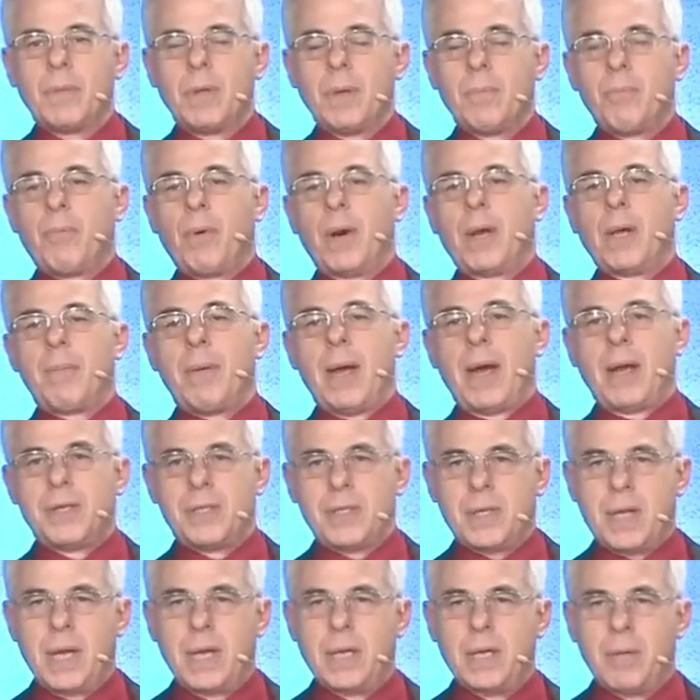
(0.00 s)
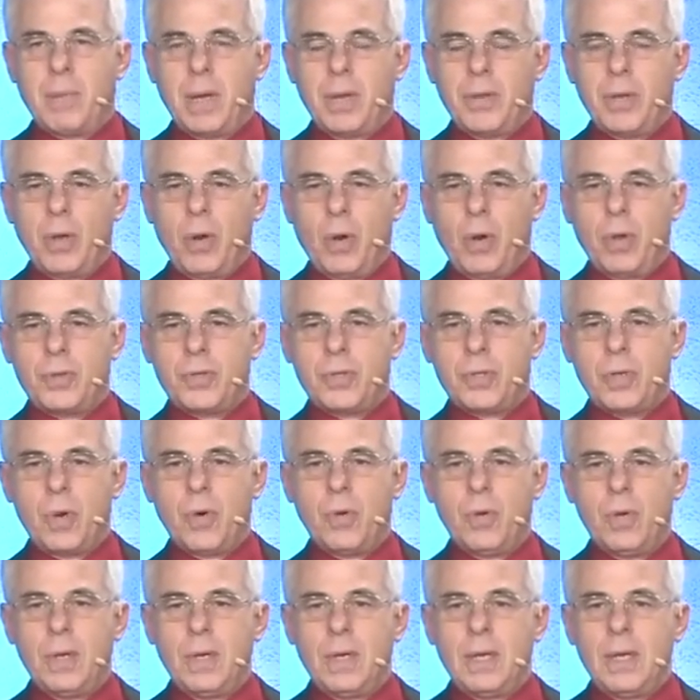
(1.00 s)
bring about his kingdom on the earth.
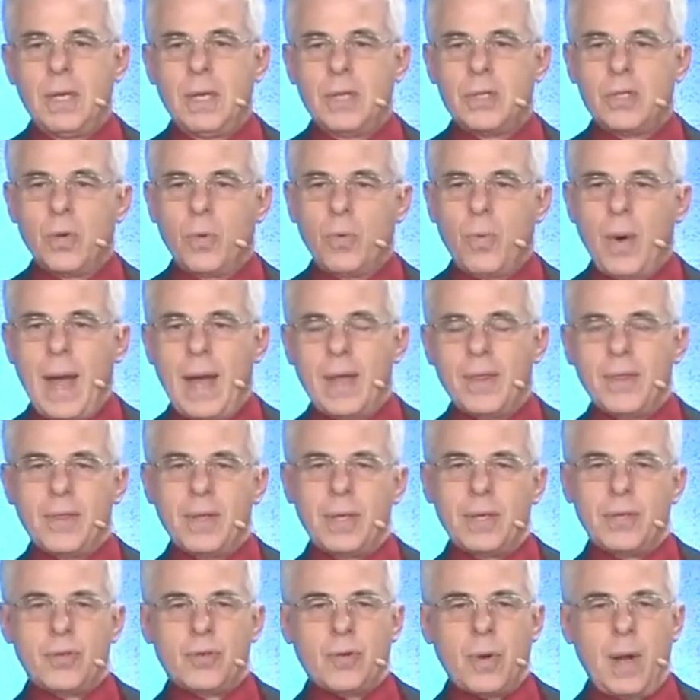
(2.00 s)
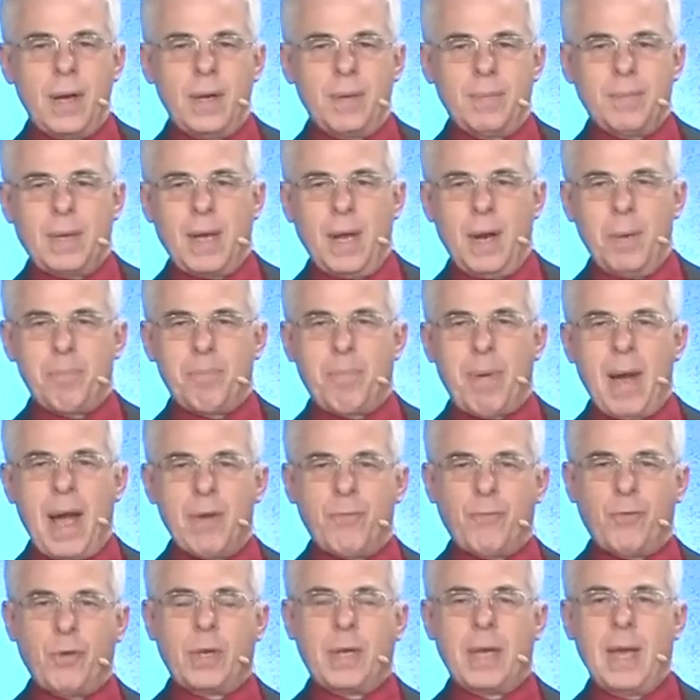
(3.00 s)
So rather than trying to kind of
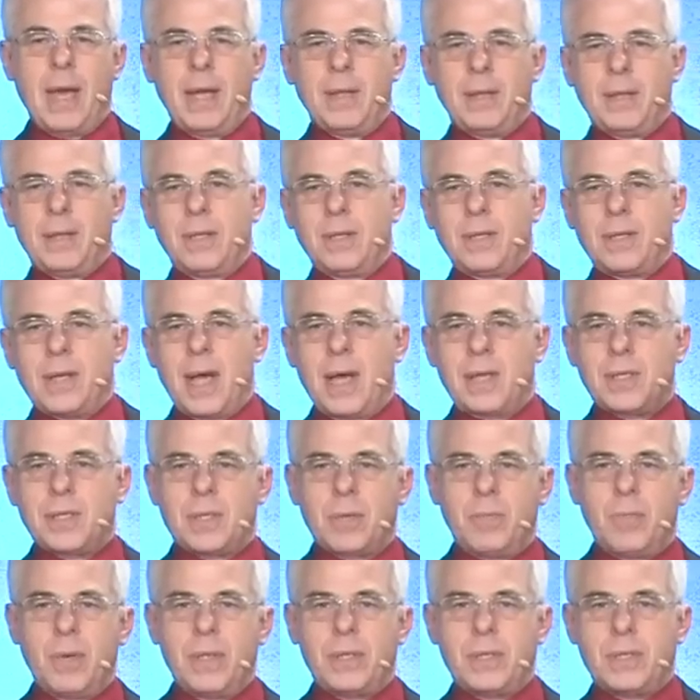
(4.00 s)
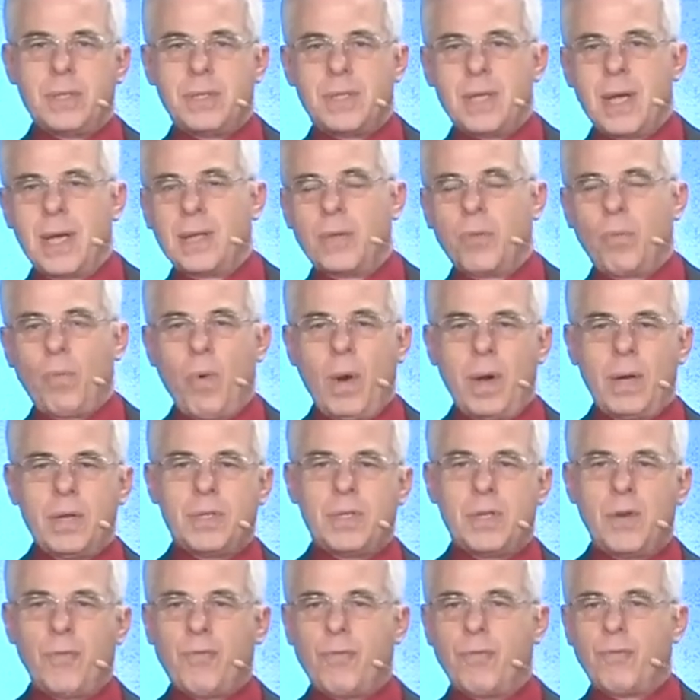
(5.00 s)
bifurcate the testaments and saying one
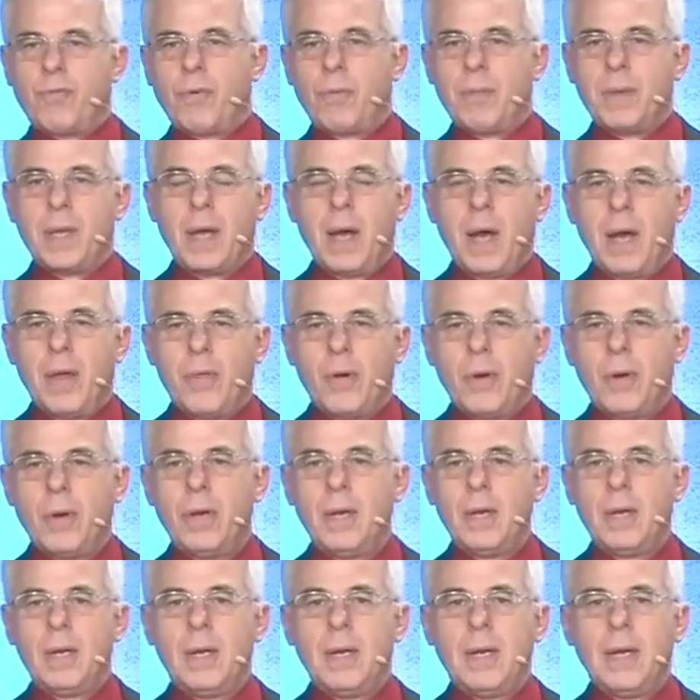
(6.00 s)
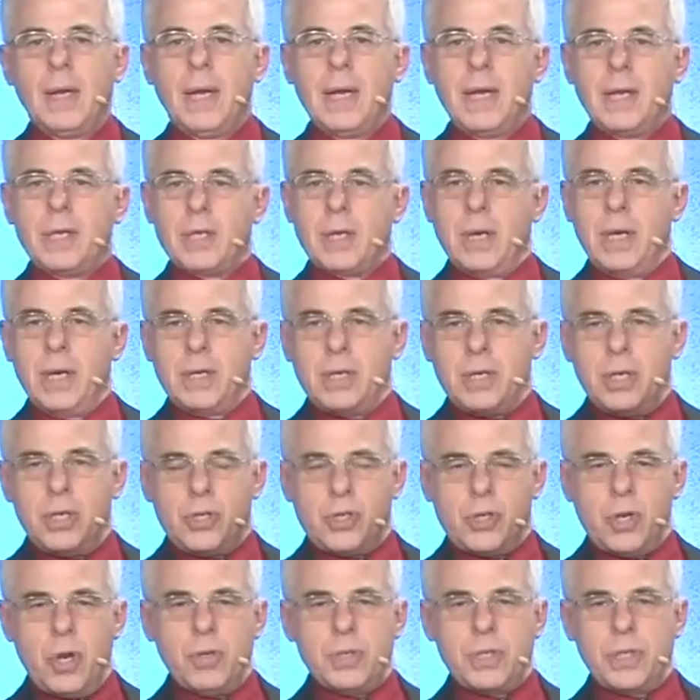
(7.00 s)
is different from the other, he
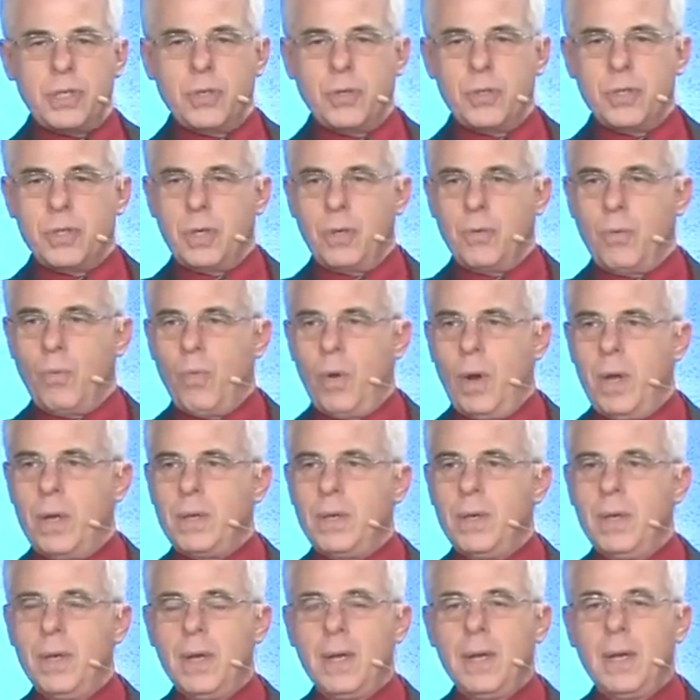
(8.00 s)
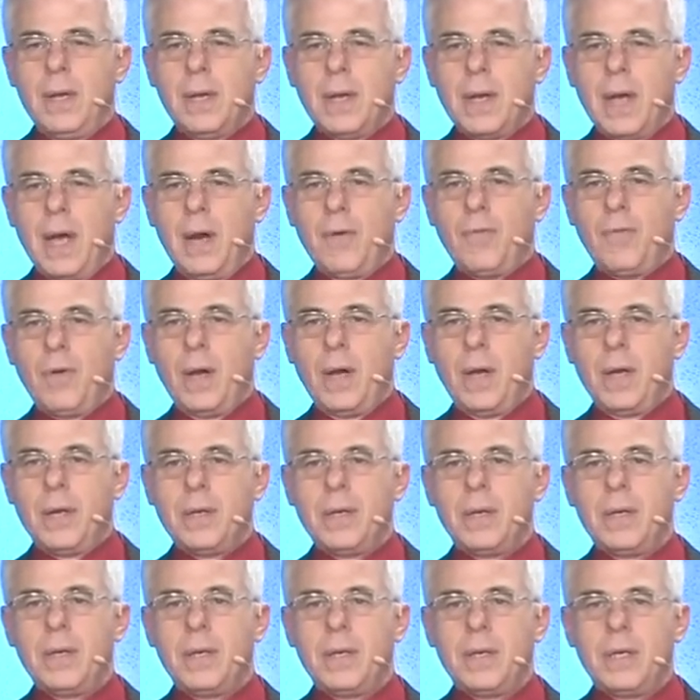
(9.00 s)
shows that there's one kind of
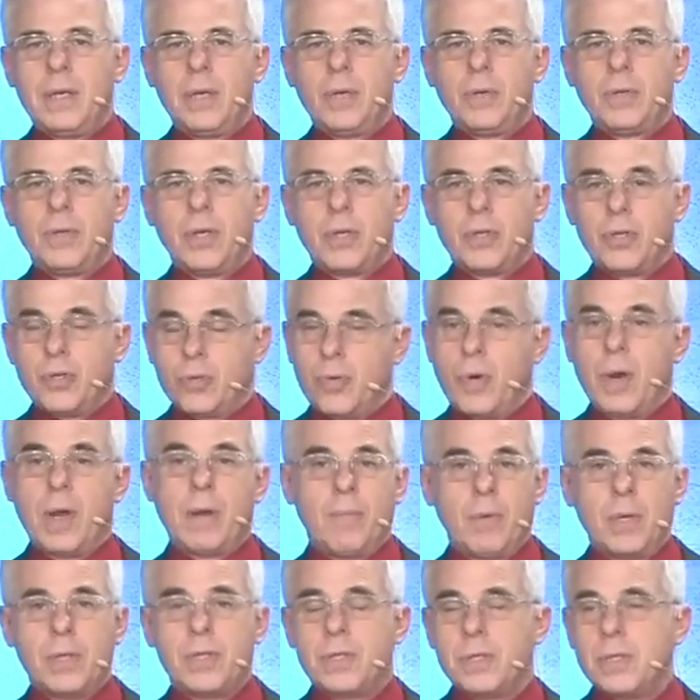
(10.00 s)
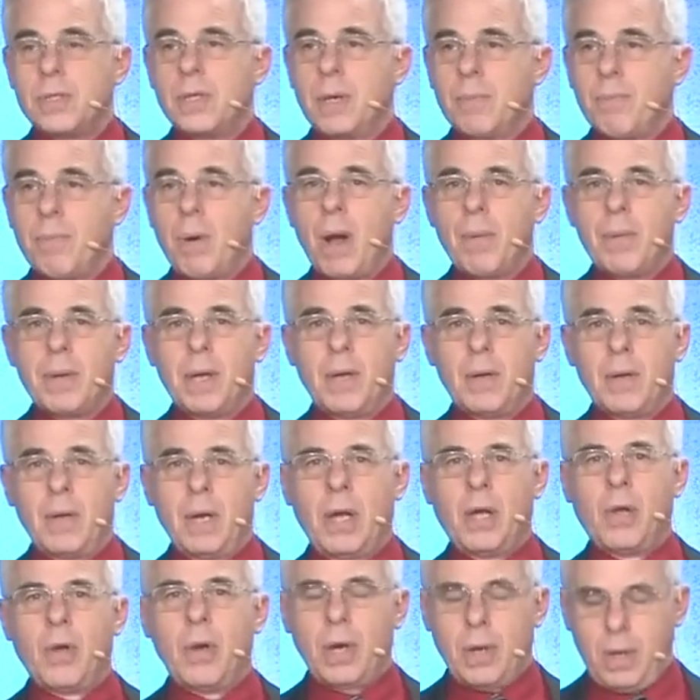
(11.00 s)
unyielding stream, which is probably
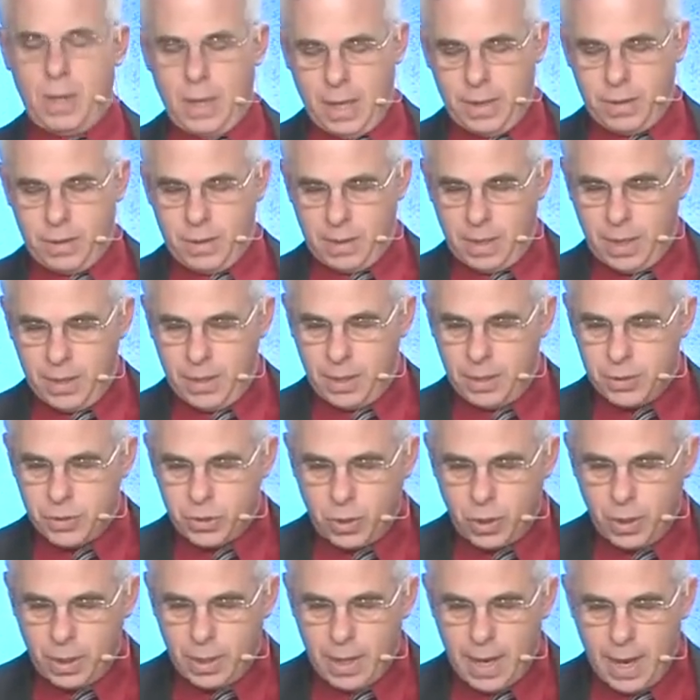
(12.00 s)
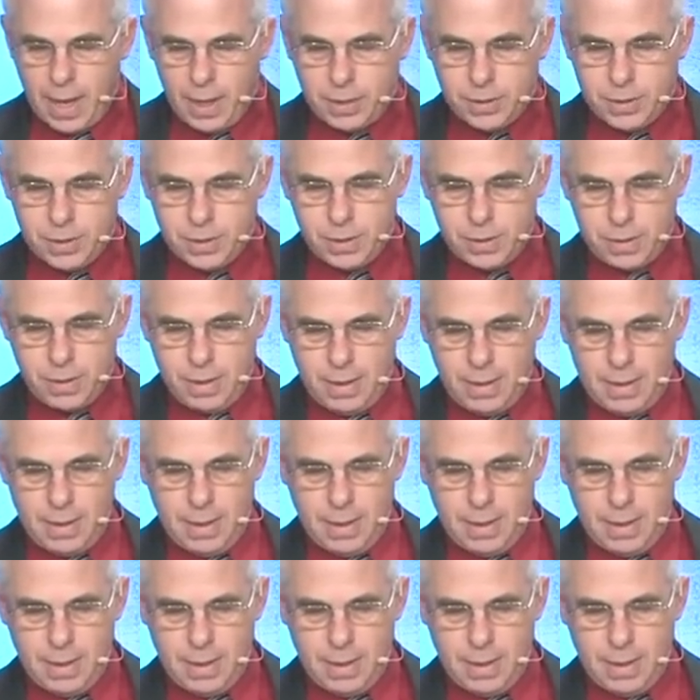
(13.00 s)
a good, I think it's a good analysis.